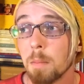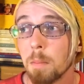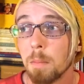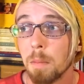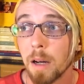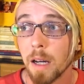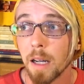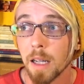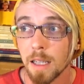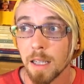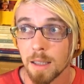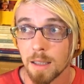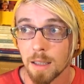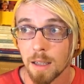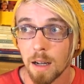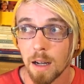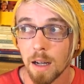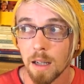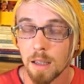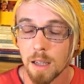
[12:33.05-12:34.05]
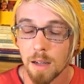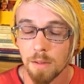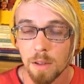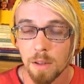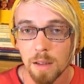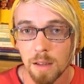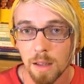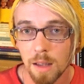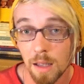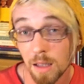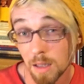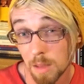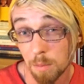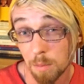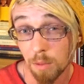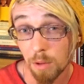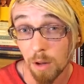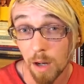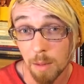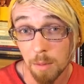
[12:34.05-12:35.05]
But I definitely think it's a
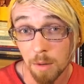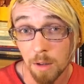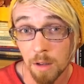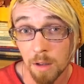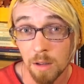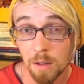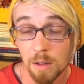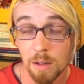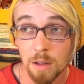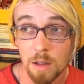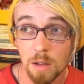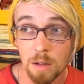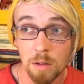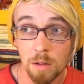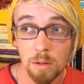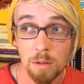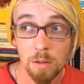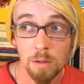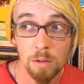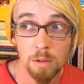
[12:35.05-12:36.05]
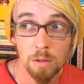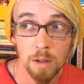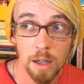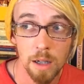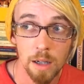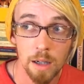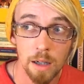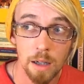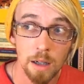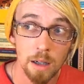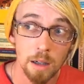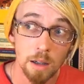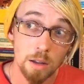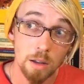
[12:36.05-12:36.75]
primer to,